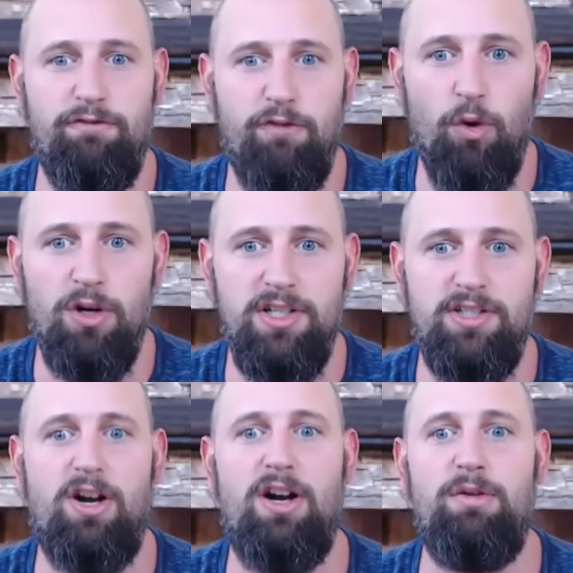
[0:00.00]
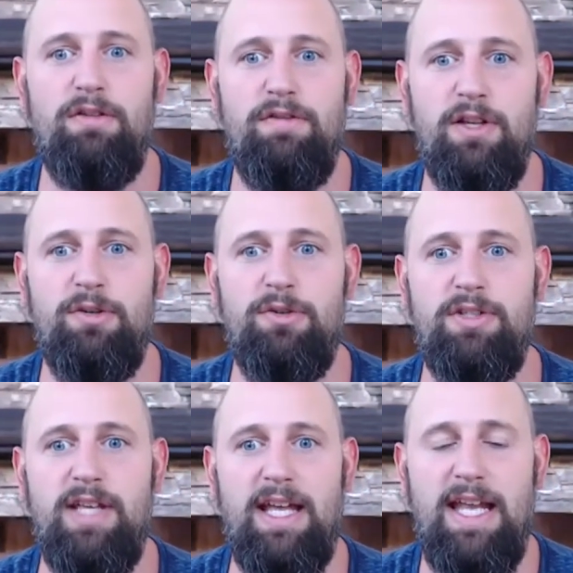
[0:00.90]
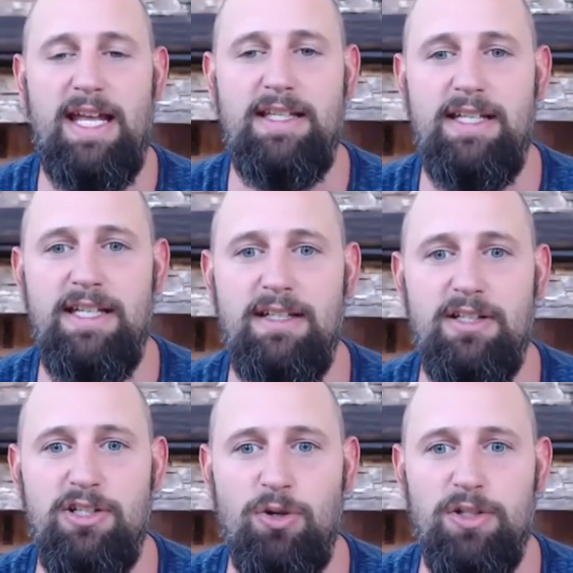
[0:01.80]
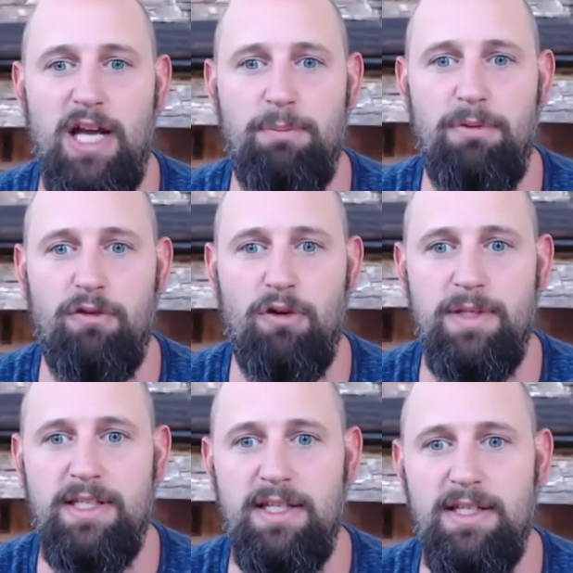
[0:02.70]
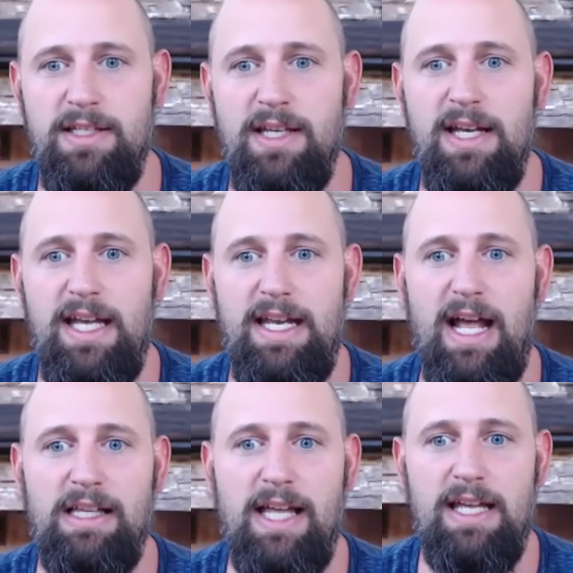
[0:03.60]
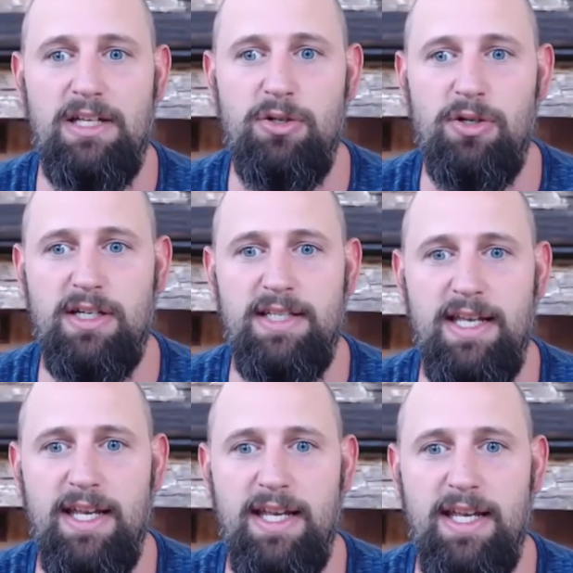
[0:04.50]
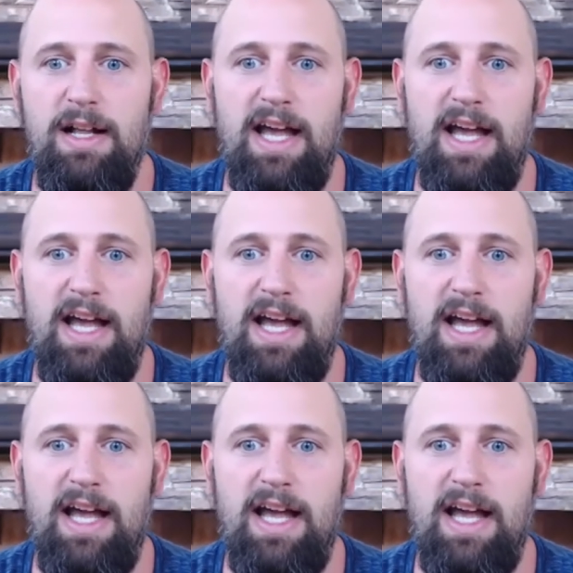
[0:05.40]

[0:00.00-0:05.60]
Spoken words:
4-star reviews and 18 sold-out performances in LA and New York City,